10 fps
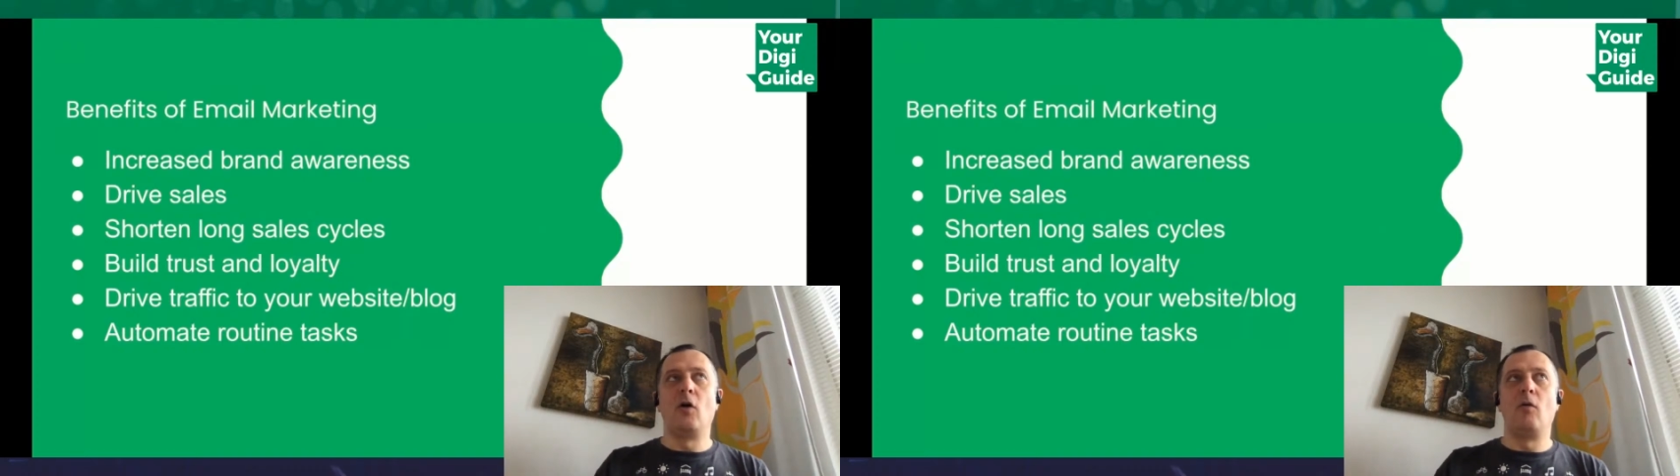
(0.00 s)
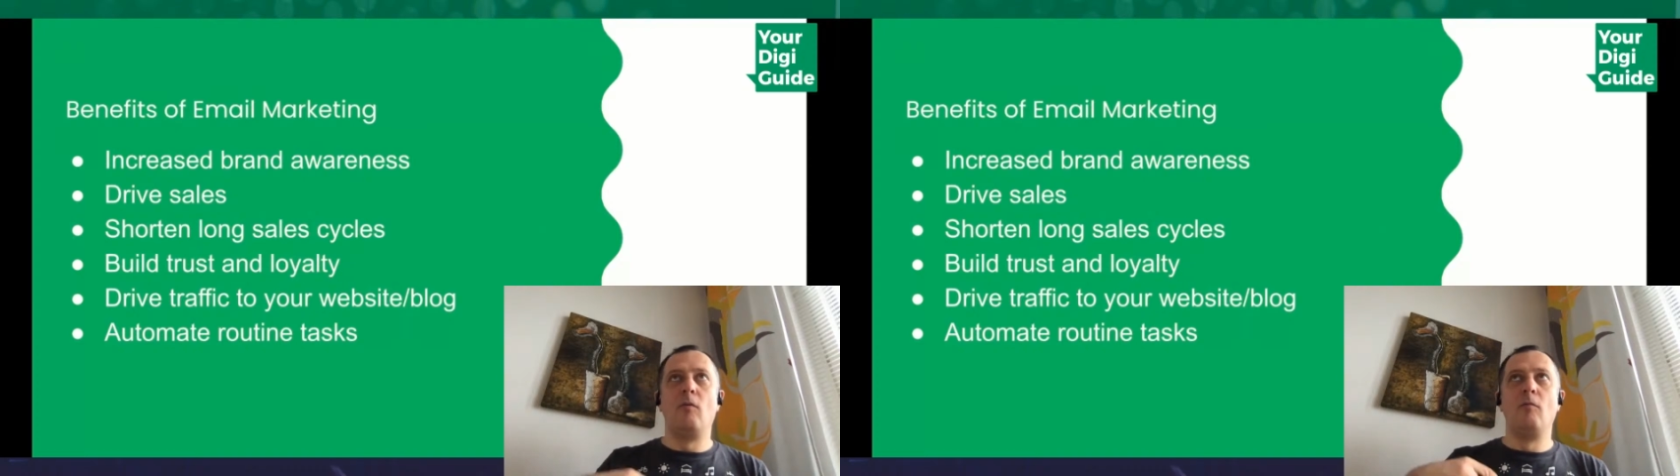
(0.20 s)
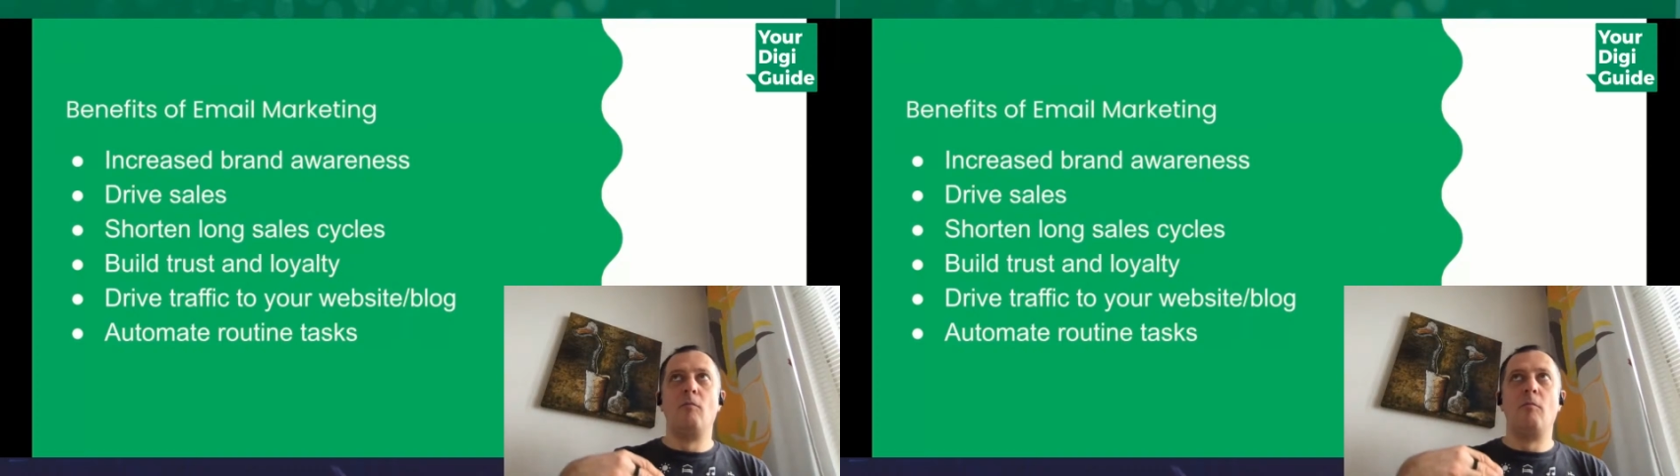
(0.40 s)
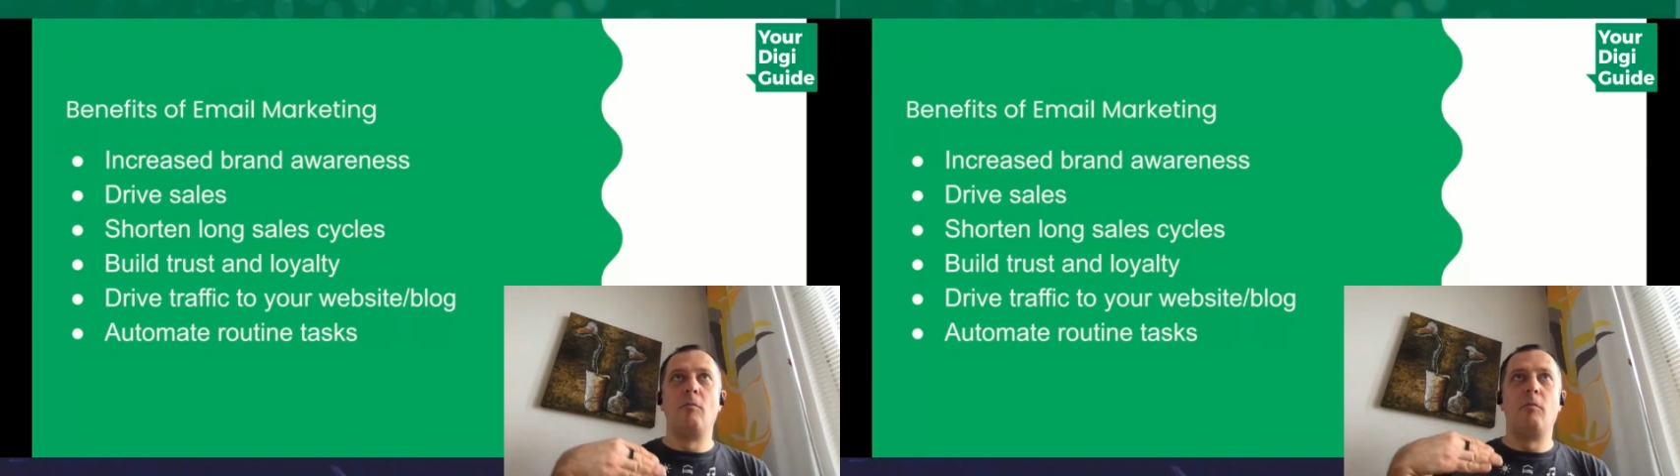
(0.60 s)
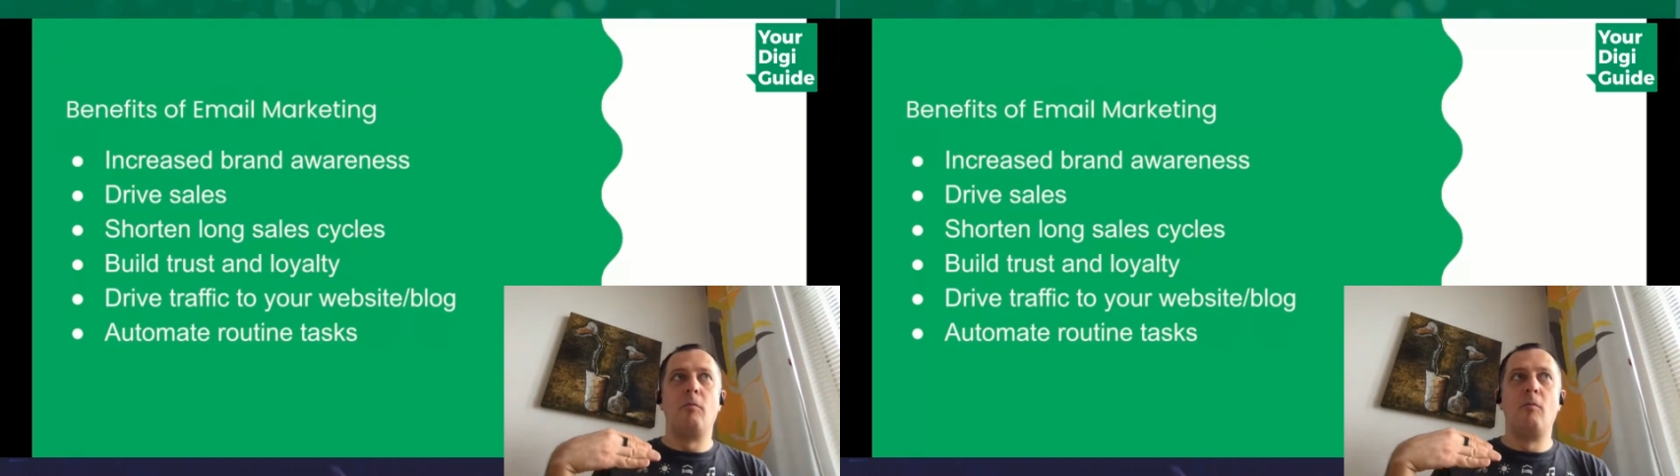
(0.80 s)
So
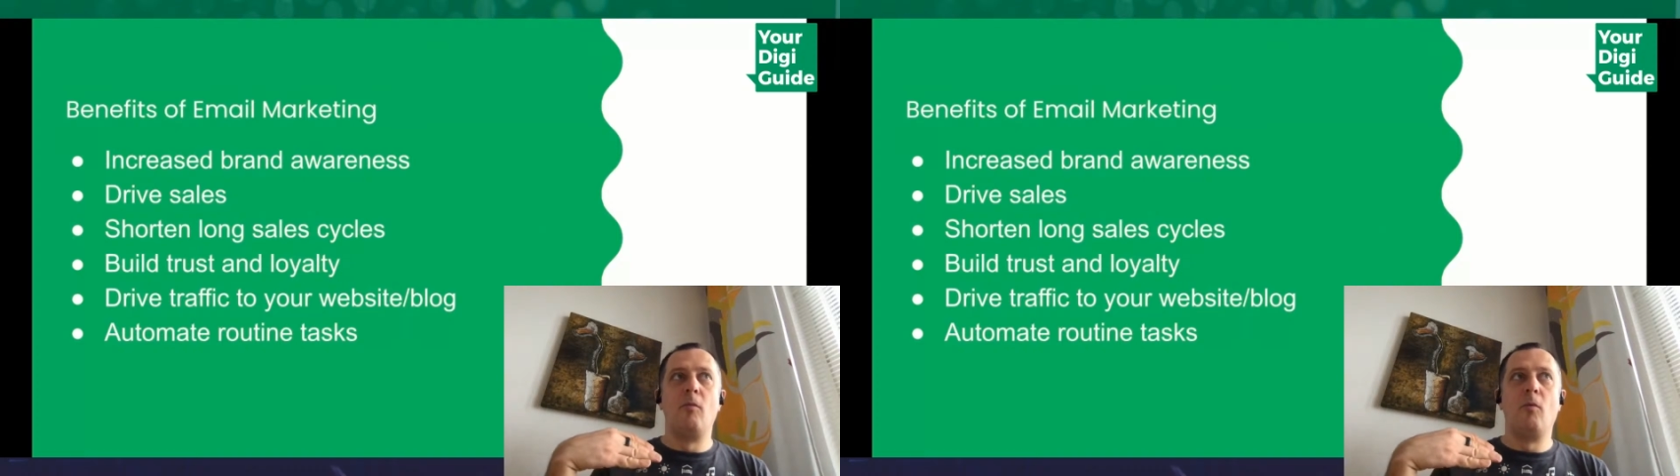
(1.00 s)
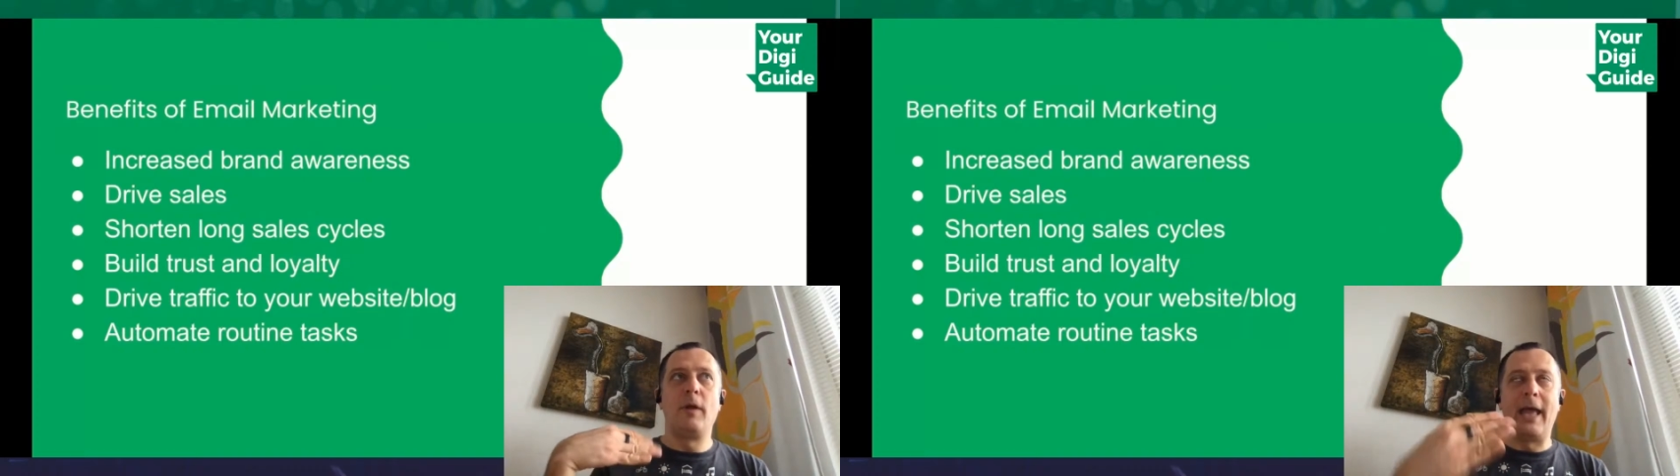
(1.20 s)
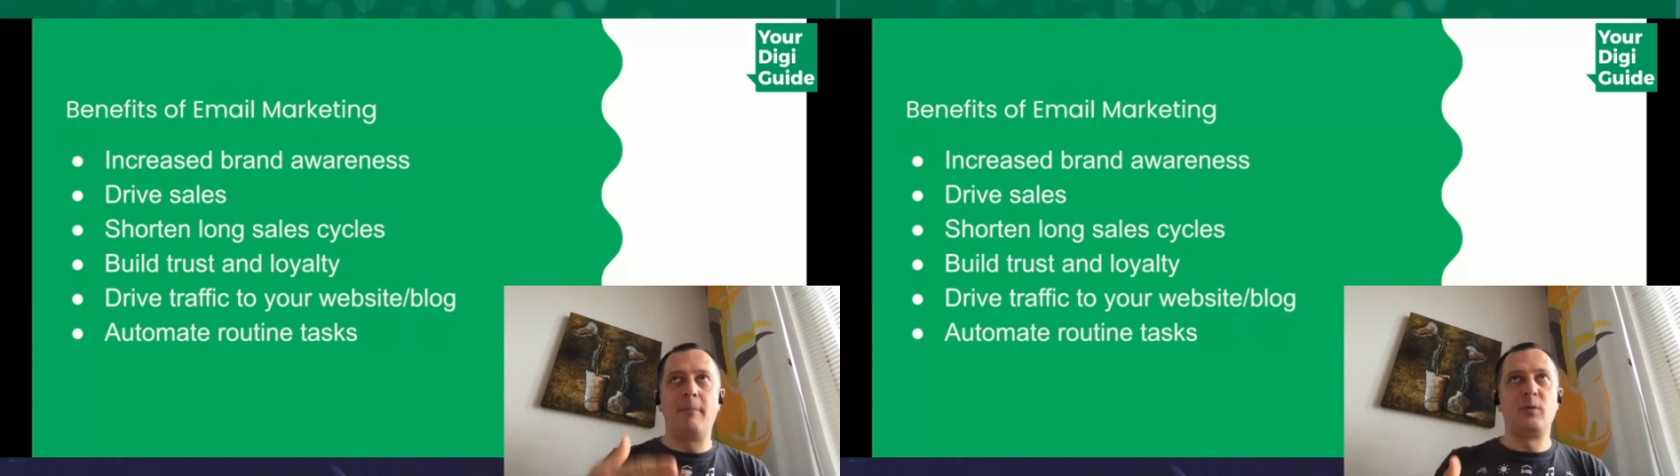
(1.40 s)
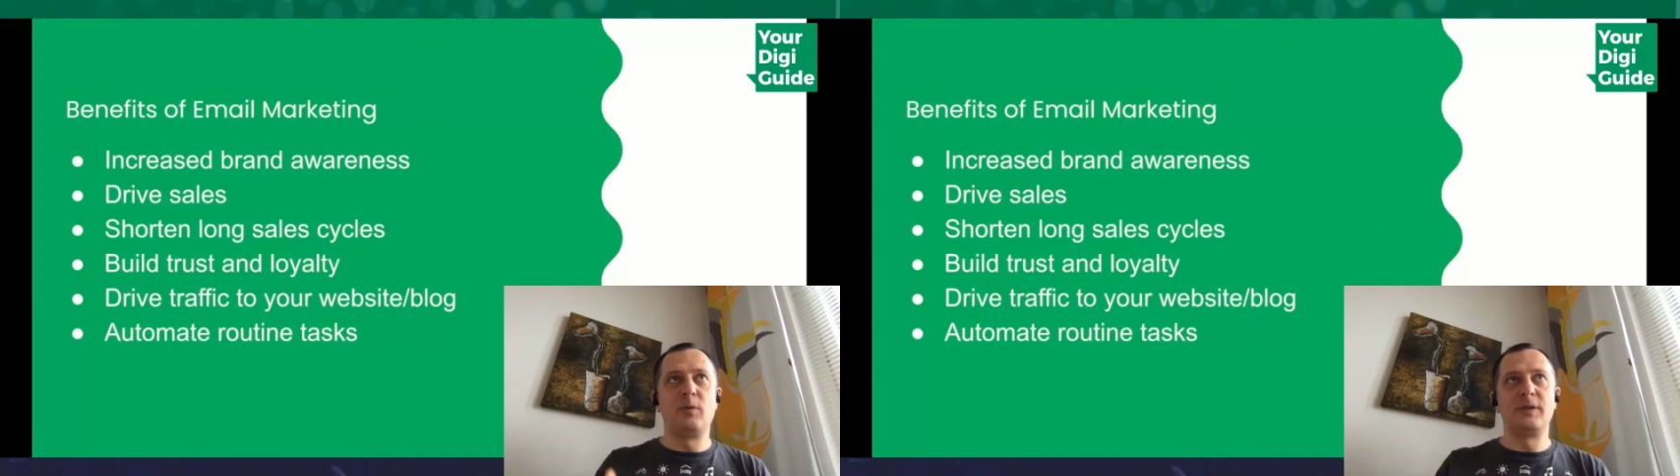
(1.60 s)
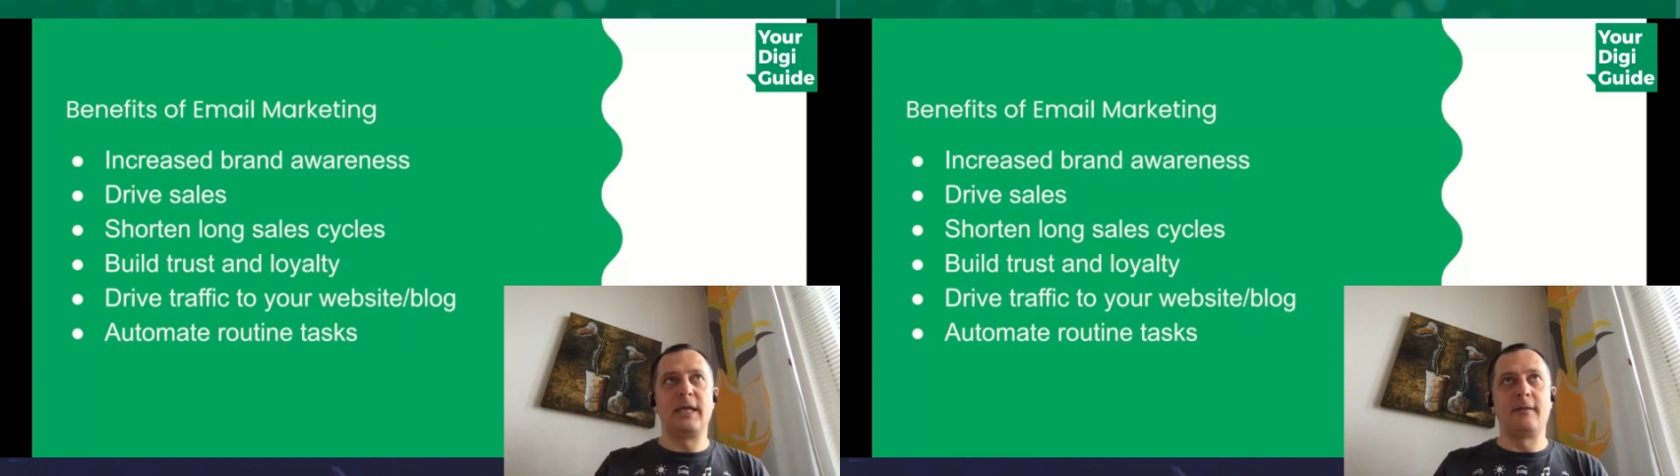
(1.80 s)
what
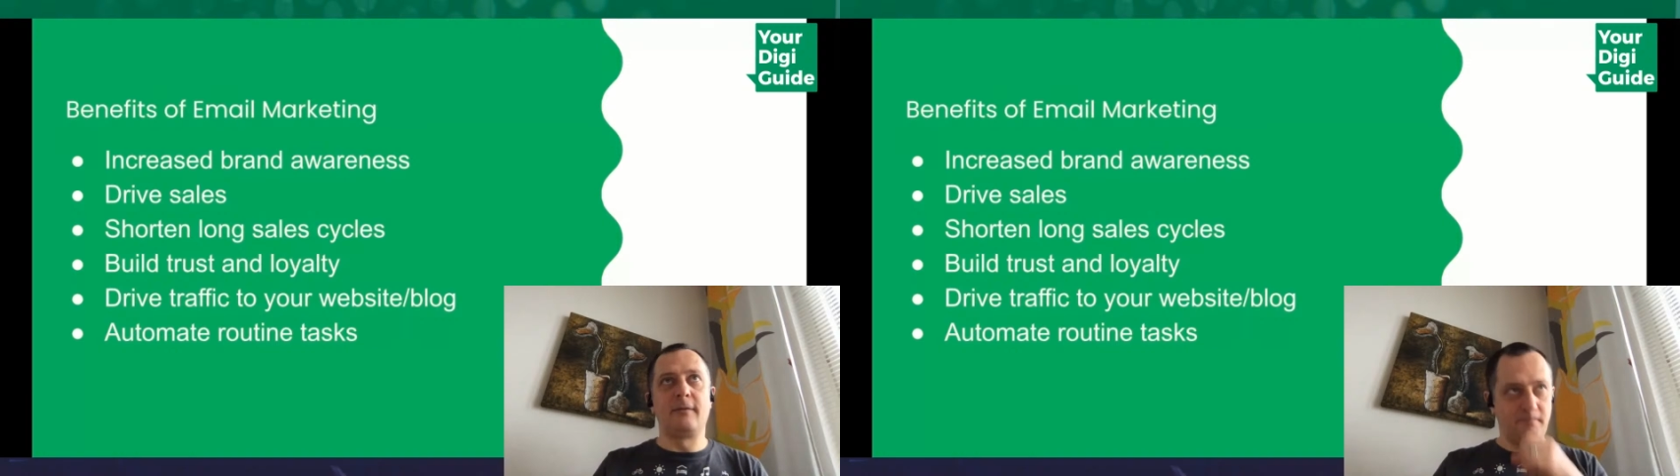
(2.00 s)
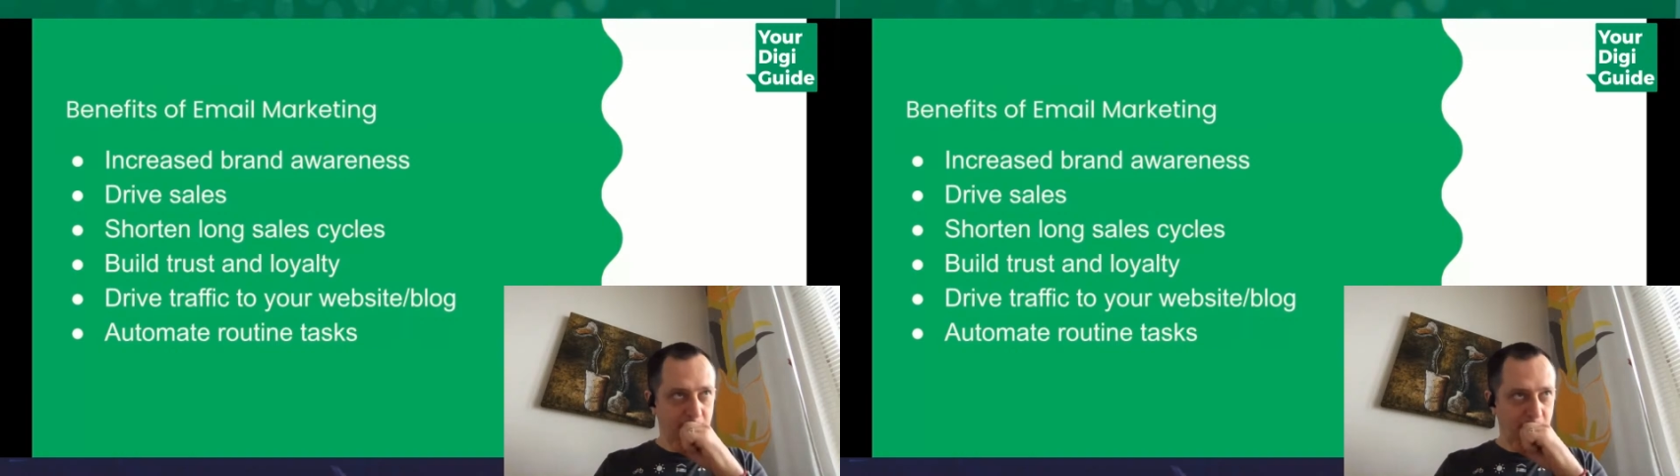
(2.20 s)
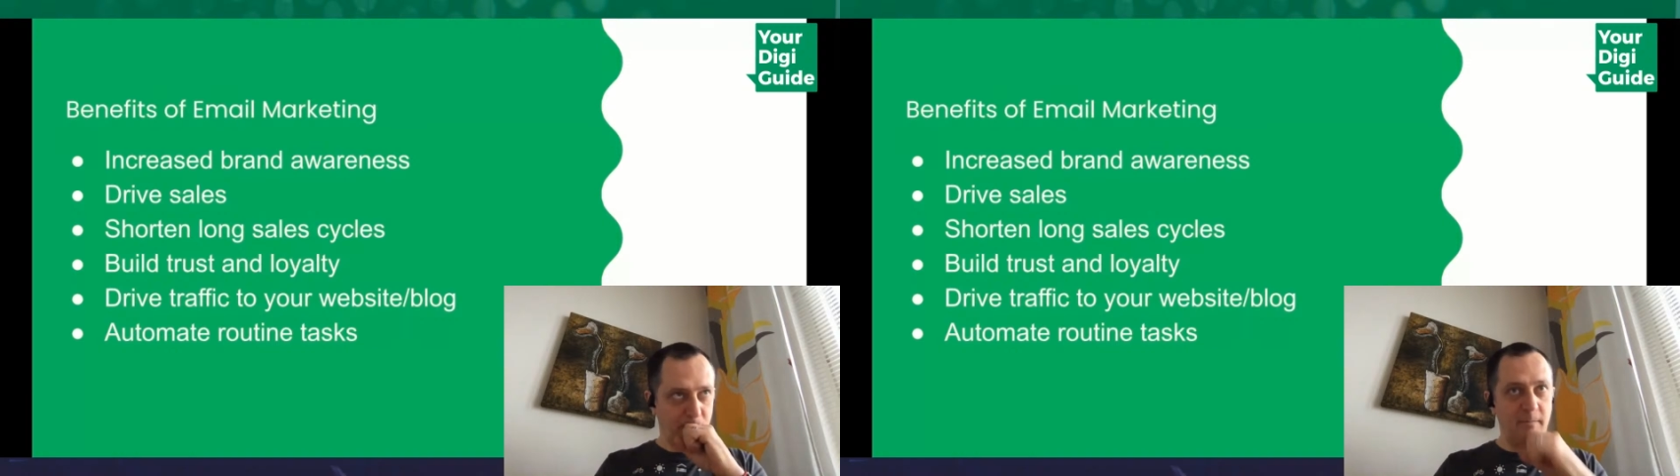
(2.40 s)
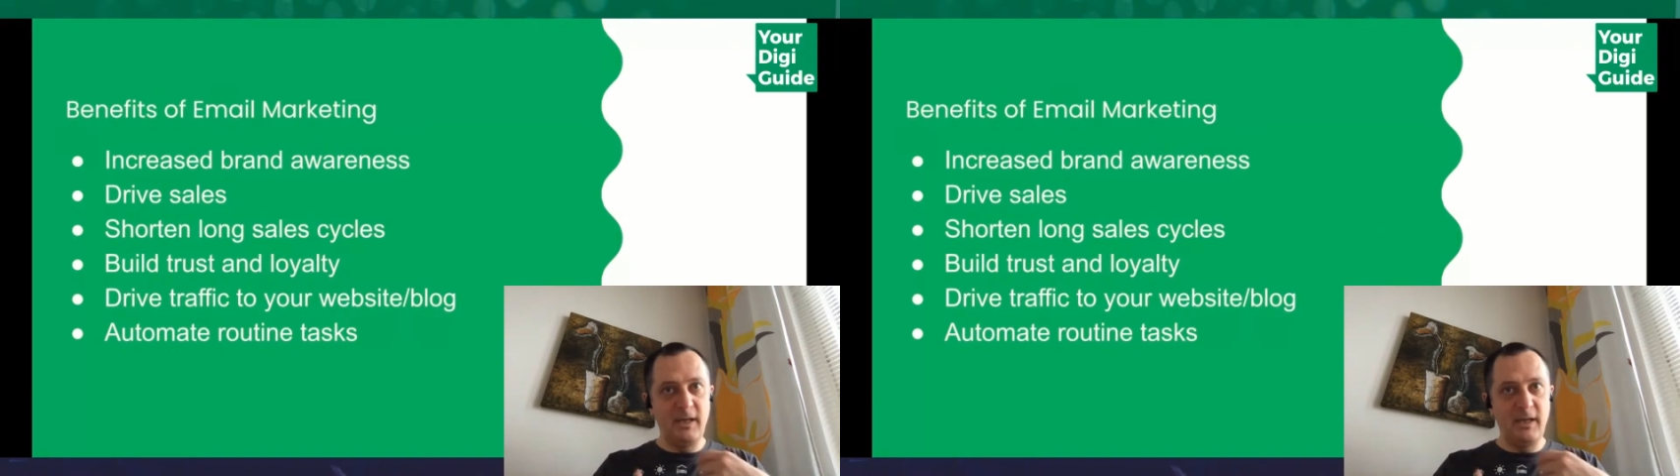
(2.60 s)
happened was that